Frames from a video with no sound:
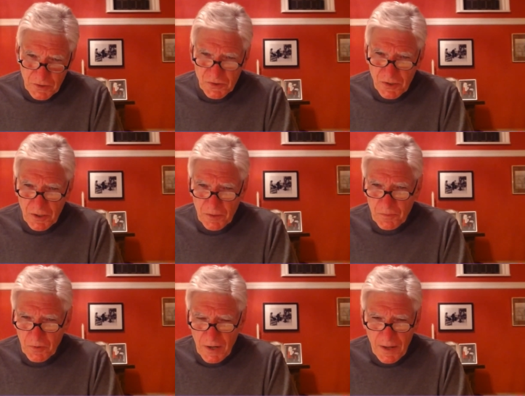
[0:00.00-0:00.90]
are
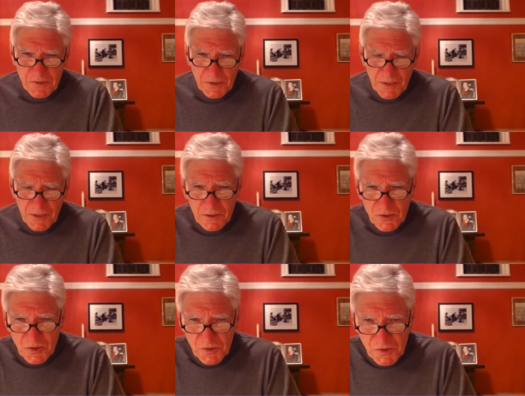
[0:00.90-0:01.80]
perhaps analogous
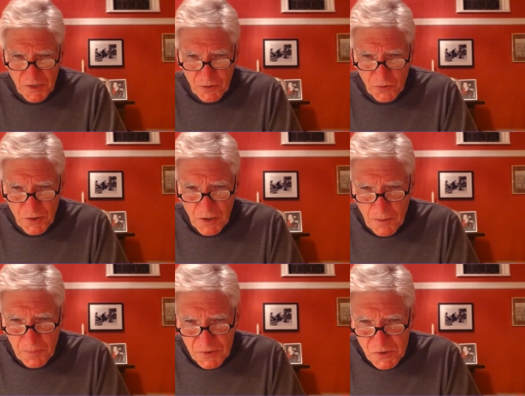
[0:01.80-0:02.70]
to the
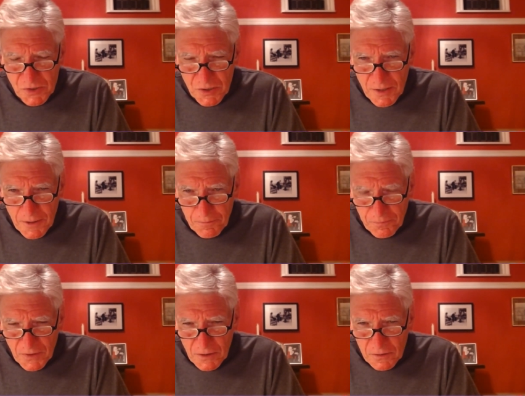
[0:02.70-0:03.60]
psychotherapist.
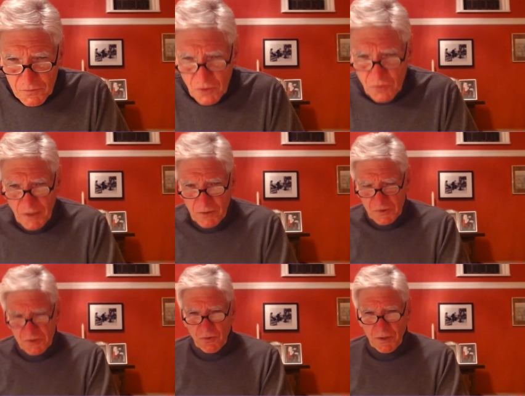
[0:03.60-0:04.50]
If you don't like what's
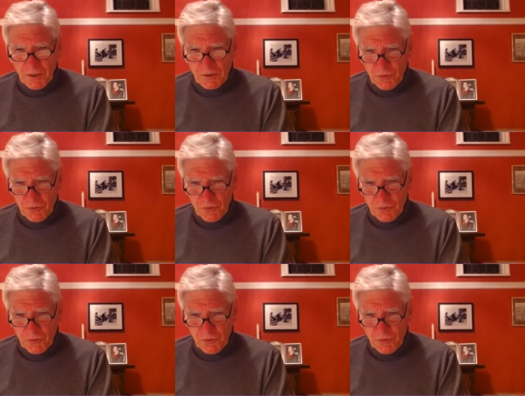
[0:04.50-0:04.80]
going on in your